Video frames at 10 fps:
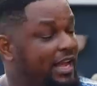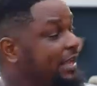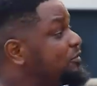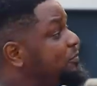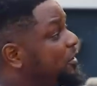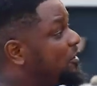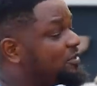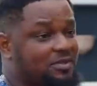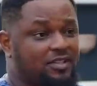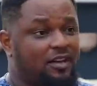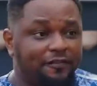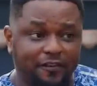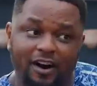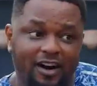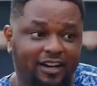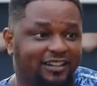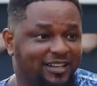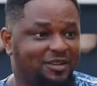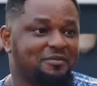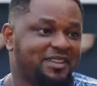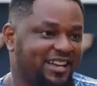I came to pick up some stuff for her. That's why I'm